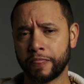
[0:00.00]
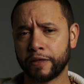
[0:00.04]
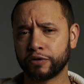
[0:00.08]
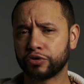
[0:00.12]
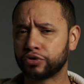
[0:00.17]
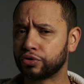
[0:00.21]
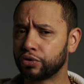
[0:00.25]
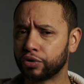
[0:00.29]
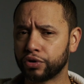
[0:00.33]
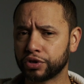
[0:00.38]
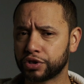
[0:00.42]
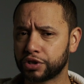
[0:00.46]

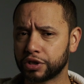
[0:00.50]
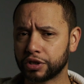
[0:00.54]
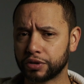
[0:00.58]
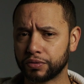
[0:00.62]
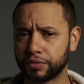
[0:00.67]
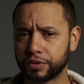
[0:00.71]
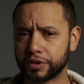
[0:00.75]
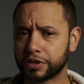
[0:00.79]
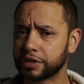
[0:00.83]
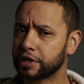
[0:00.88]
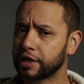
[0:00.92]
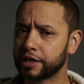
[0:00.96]
Georgia
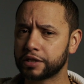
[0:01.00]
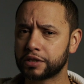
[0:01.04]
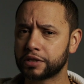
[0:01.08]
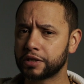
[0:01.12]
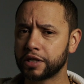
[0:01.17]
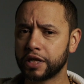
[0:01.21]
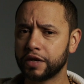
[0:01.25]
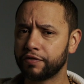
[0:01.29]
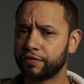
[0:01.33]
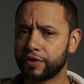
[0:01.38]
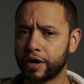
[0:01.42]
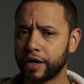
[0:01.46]
was let's
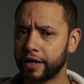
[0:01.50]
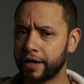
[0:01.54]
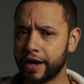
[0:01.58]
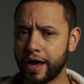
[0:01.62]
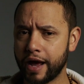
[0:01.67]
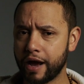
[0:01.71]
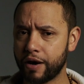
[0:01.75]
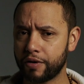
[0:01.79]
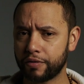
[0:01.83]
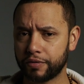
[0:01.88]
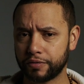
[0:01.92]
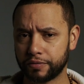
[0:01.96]
leave right
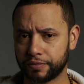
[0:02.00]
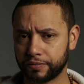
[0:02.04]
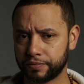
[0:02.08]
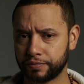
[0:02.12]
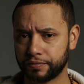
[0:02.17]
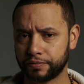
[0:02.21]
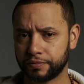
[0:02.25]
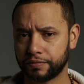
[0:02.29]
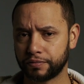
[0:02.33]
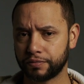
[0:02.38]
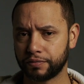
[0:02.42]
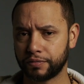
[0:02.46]
now.
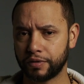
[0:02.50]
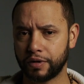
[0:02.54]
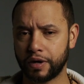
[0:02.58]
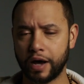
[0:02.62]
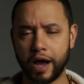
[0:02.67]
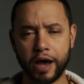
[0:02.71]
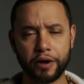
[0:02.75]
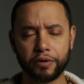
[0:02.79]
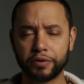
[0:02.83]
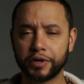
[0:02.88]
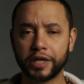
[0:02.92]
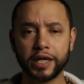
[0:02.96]

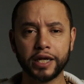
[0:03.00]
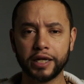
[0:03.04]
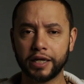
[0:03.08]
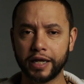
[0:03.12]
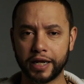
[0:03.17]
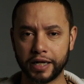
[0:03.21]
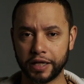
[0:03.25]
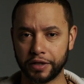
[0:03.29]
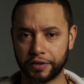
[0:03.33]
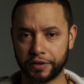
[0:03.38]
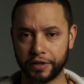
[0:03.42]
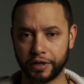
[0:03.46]
I don't need
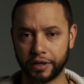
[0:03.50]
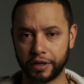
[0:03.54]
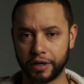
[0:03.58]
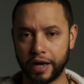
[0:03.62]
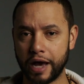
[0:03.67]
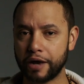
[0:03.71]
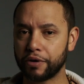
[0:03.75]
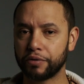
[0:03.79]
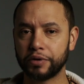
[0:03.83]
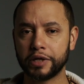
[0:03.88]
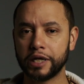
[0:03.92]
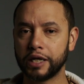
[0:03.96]
anything.
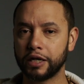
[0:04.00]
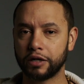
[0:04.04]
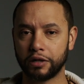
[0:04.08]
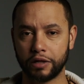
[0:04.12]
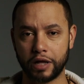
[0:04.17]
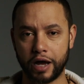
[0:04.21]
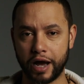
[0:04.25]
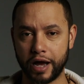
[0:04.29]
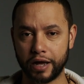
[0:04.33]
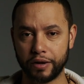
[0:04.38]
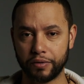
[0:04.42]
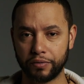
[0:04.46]
I don't need a
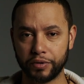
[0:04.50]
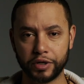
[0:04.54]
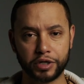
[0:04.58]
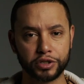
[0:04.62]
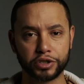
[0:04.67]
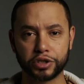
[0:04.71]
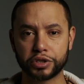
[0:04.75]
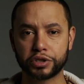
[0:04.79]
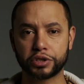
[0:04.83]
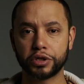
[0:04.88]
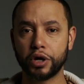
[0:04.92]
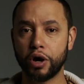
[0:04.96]
lot. We
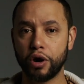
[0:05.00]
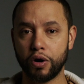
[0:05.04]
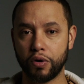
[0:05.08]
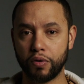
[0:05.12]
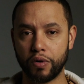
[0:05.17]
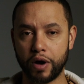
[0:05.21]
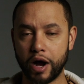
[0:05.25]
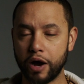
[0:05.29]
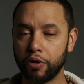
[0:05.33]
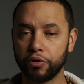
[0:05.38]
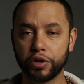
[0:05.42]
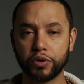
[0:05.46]
can just
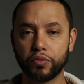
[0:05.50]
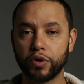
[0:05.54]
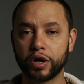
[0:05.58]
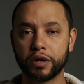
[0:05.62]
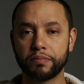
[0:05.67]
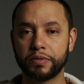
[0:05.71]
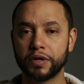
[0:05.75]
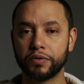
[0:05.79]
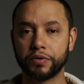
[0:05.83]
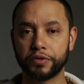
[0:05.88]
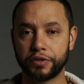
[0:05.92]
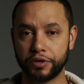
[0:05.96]
go. I only want to
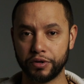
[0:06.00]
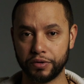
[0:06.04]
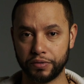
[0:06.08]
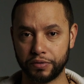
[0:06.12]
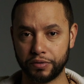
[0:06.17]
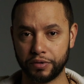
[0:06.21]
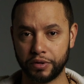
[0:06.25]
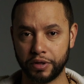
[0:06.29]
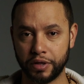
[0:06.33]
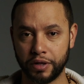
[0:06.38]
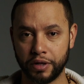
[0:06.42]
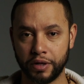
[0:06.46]
be with
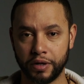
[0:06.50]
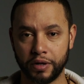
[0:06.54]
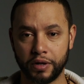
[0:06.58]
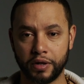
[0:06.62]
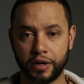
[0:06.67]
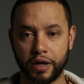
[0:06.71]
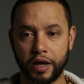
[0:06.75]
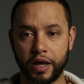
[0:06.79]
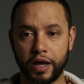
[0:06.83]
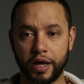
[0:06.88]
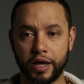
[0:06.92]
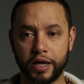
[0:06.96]
you.
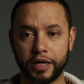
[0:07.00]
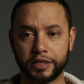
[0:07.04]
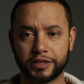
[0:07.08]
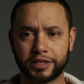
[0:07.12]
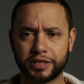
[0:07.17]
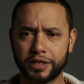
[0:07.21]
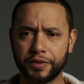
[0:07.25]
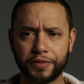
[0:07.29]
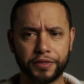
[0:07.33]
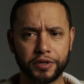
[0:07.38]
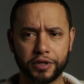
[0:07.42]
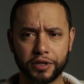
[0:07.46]
And
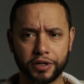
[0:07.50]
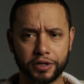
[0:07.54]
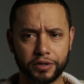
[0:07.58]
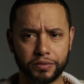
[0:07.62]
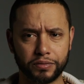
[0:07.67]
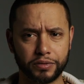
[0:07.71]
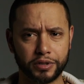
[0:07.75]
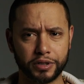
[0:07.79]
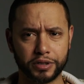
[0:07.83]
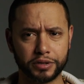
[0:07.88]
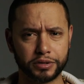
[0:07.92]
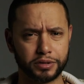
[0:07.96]
Cynthia
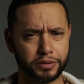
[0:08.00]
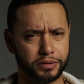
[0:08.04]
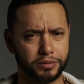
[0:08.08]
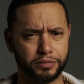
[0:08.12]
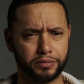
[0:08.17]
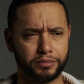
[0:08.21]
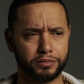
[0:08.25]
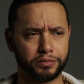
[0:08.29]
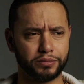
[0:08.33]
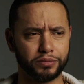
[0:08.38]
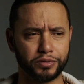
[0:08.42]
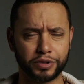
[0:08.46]
was,
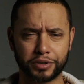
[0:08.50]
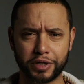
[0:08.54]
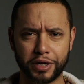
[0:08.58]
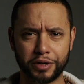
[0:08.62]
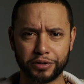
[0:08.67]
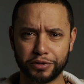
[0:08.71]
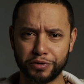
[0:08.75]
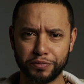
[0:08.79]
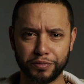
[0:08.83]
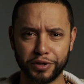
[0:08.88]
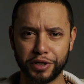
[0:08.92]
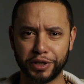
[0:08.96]
what the
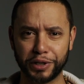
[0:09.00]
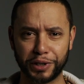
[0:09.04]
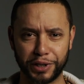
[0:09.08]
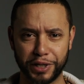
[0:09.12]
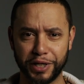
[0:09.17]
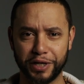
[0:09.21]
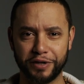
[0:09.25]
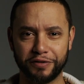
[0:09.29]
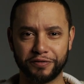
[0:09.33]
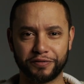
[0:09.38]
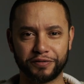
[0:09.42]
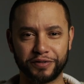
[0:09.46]
hell you mean
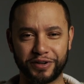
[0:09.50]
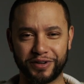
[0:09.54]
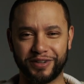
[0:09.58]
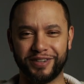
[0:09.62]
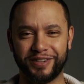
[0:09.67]
leave?